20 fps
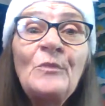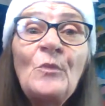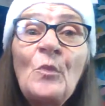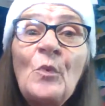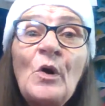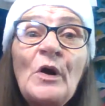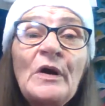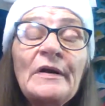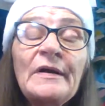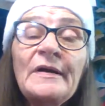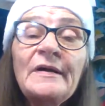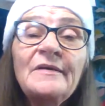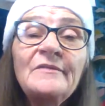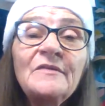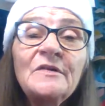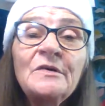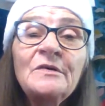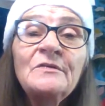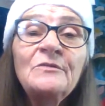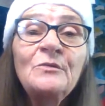
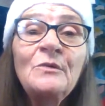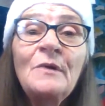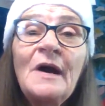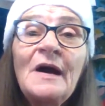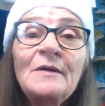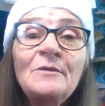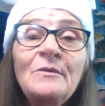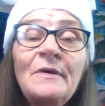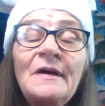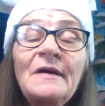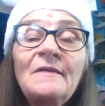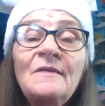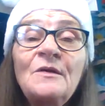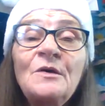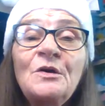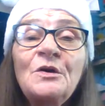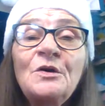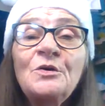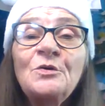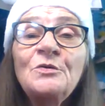whatever. Ride around,
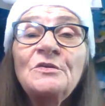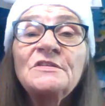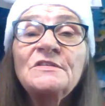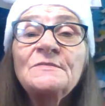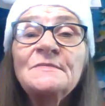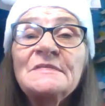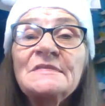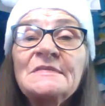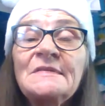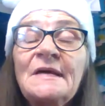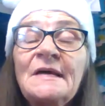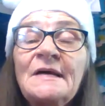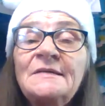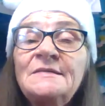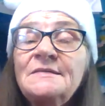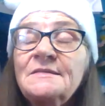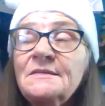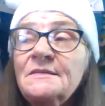look at Christmas lights